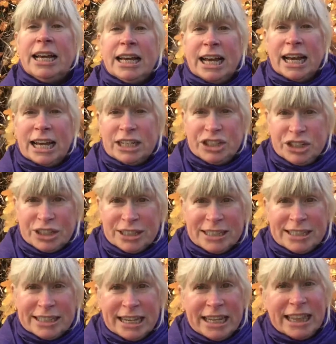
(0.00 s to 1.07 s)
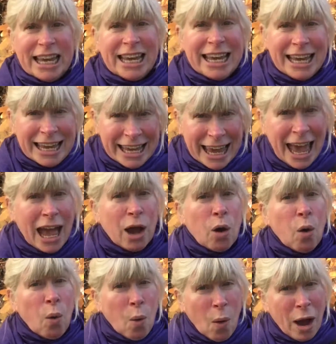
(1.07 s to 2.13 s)
As you can see, they can get
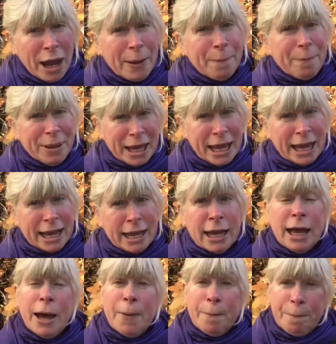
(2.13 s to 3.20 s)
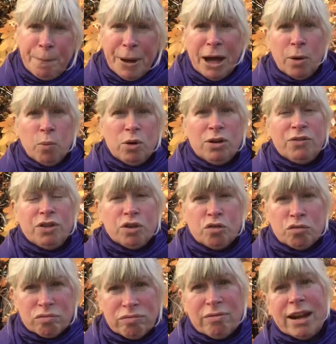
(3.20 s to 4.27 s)
quite big. But one of the
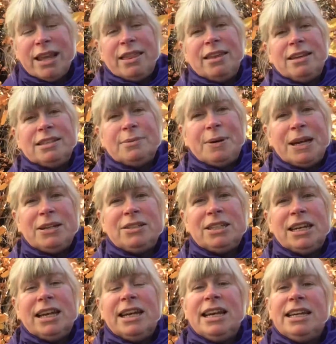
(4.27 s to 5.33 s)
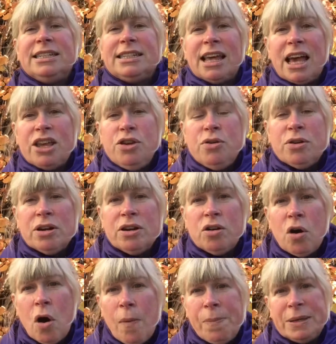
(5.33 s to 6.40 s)
great things about it is that you can
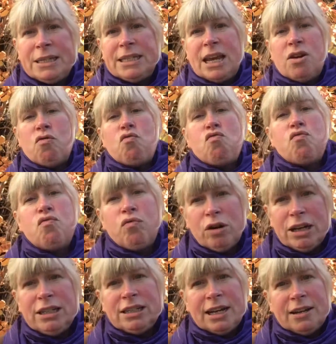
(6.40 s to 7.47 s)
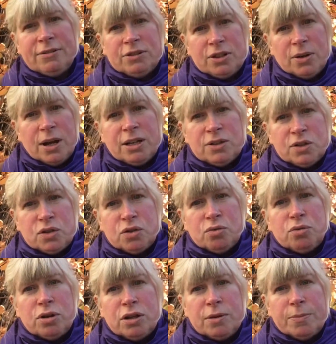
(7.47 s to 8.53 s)
coppice it right down to a
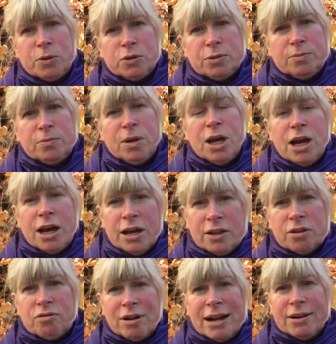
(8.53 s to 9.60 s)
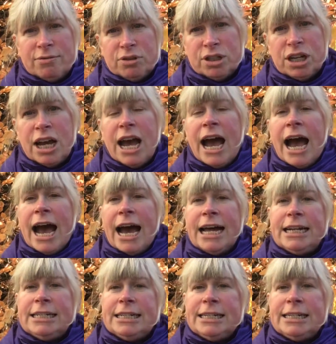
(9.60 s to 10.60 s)
stool at the bottom, at the ground, and